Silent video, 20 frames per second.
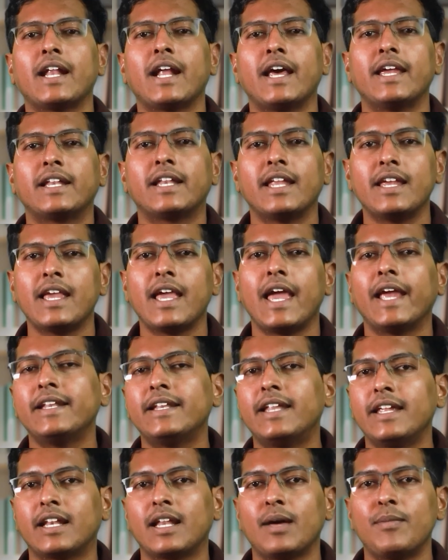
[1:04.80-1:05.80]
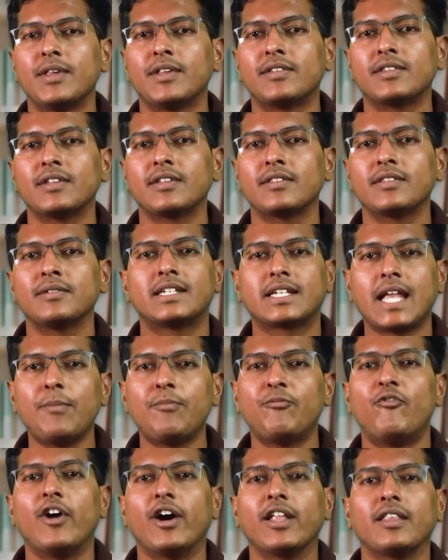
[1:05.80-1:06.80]
writing and databases.
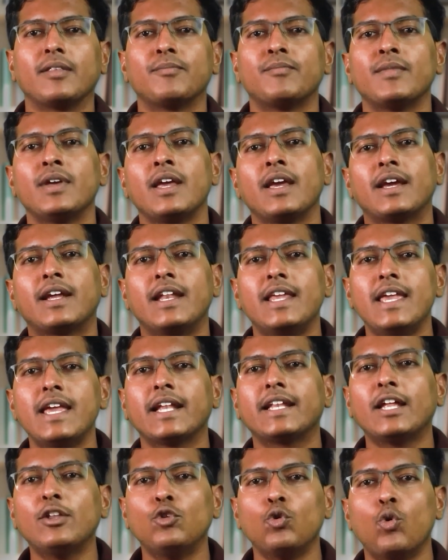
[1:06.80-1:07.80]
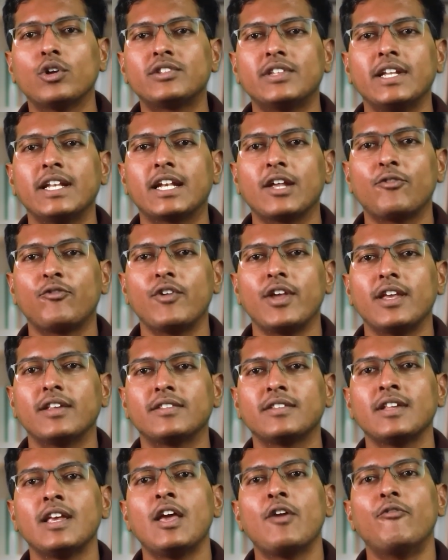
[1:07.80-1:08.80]
Step 1. Create a Notes
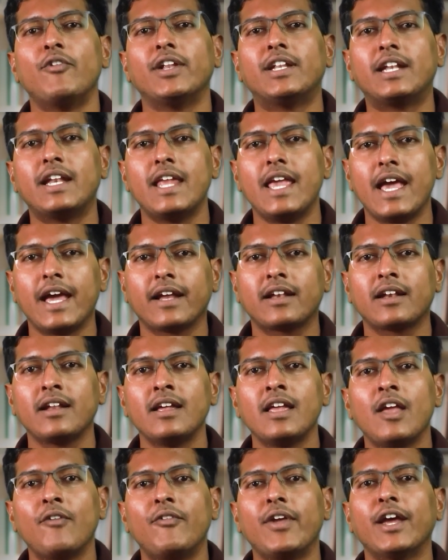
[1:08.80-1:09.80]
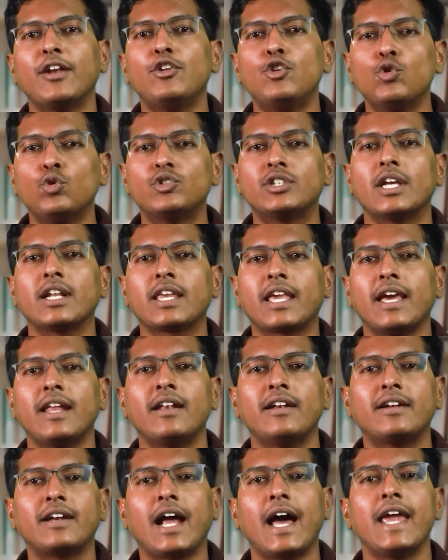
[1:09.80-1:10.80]
interface with React where user
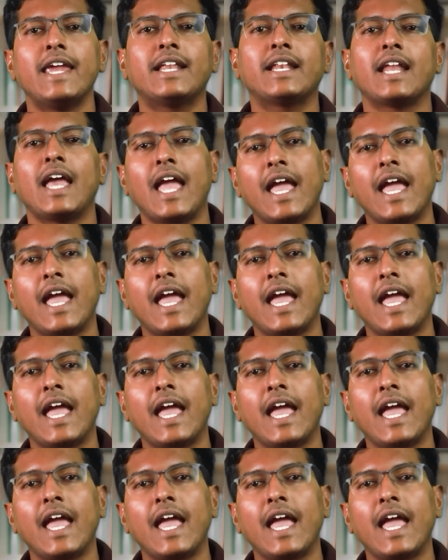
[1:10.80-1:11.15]
can write